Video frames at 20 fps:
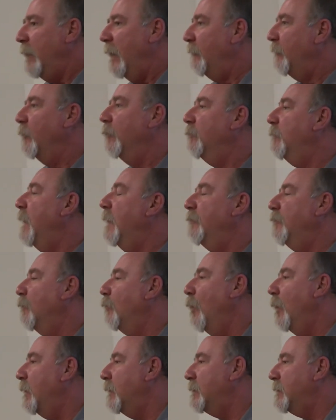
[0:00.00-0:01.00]

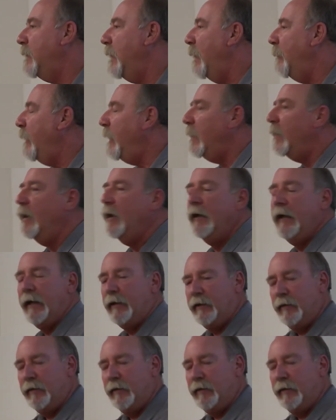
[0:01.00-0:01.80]
ever want to see. I mean,